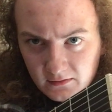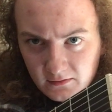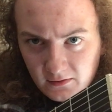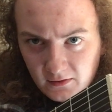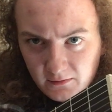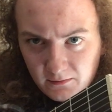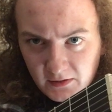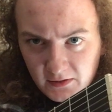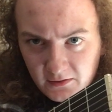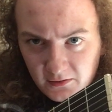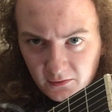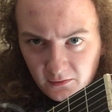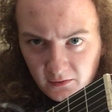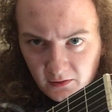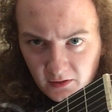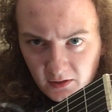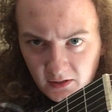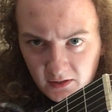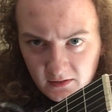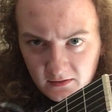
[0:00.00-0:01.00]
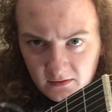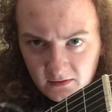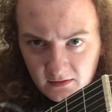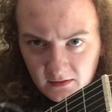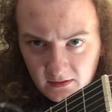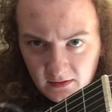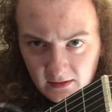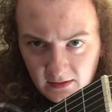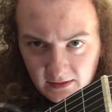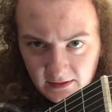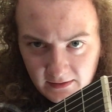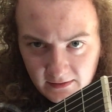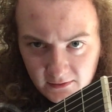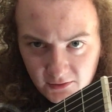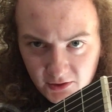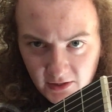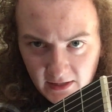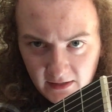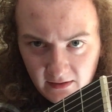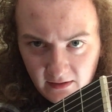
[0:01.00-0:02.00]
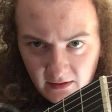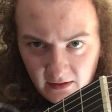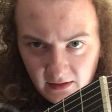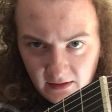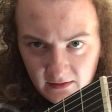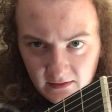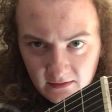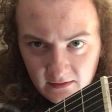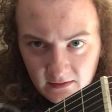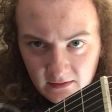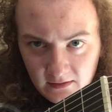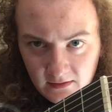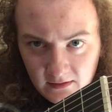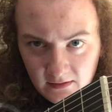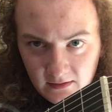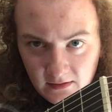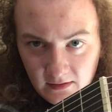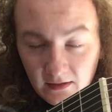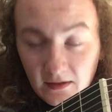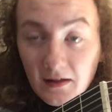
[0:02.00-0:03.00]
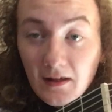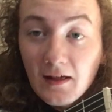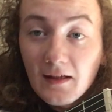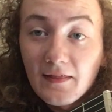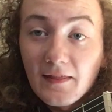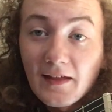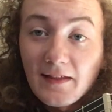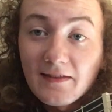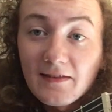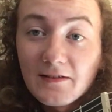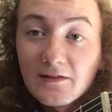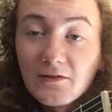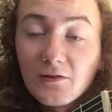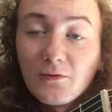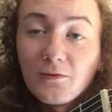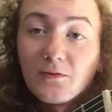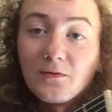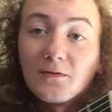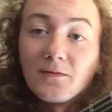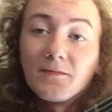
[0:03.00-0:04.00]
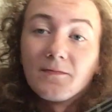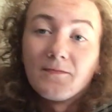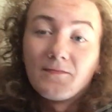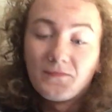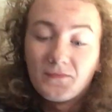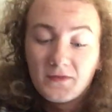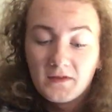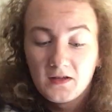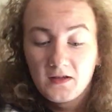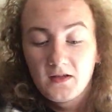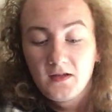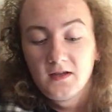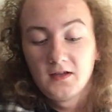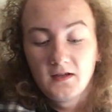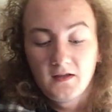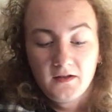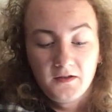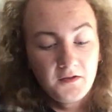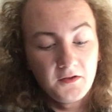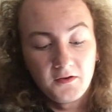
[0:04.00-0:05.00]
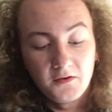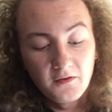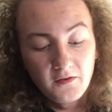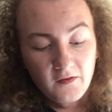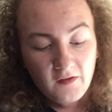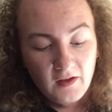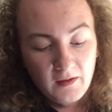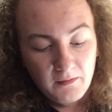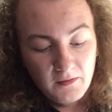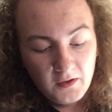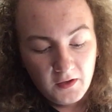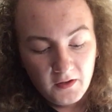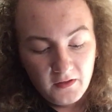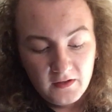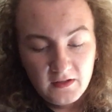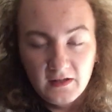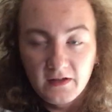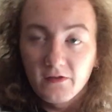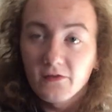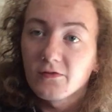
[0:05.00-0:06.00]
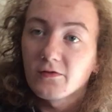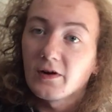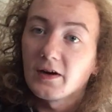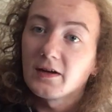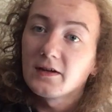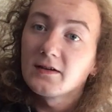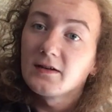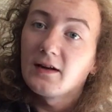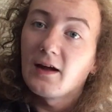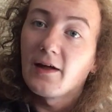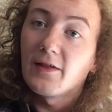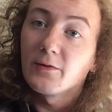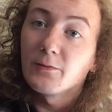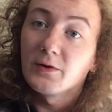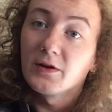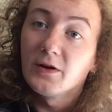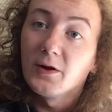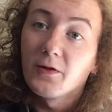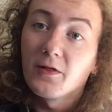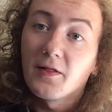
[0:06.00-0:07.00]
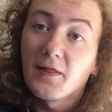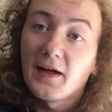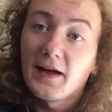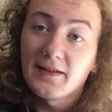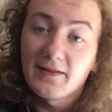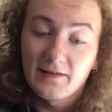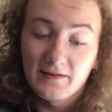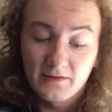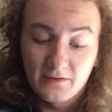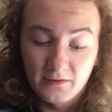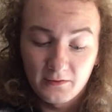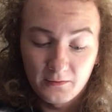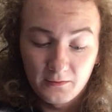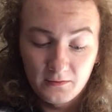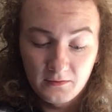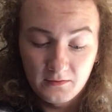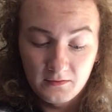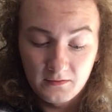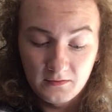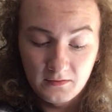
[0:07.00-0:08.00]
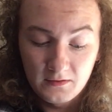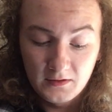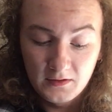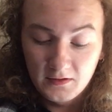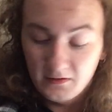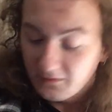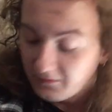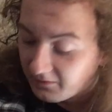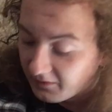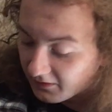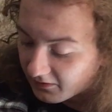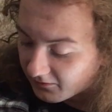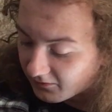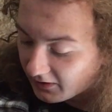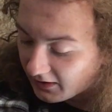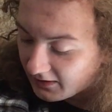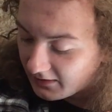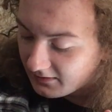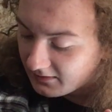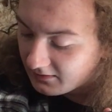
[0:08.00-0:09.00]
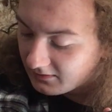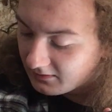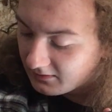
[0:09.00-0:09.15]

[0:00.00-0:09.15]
turn my tuner on, I can check that, and that's in tune. You can do the same thing on the D string, now that we know that that's in tune. 5th fret,